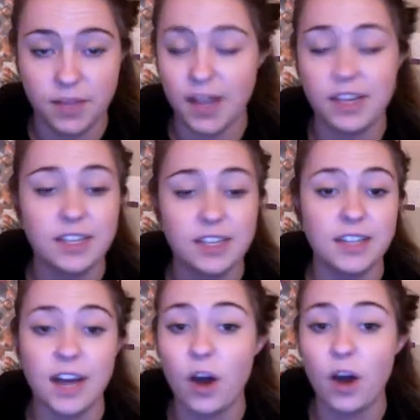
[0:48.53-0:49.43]
At least
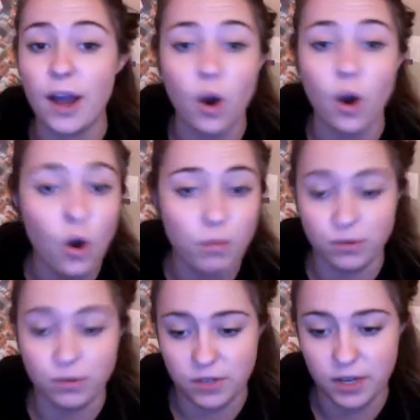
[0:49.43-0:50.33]
that's how I hope
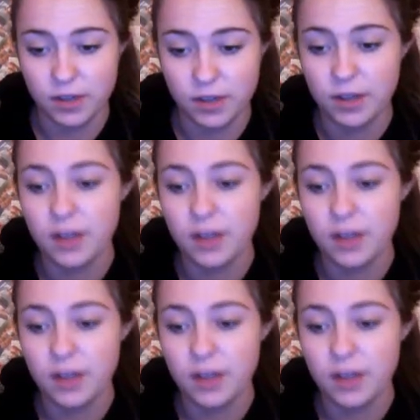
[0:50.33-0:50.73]
you say it.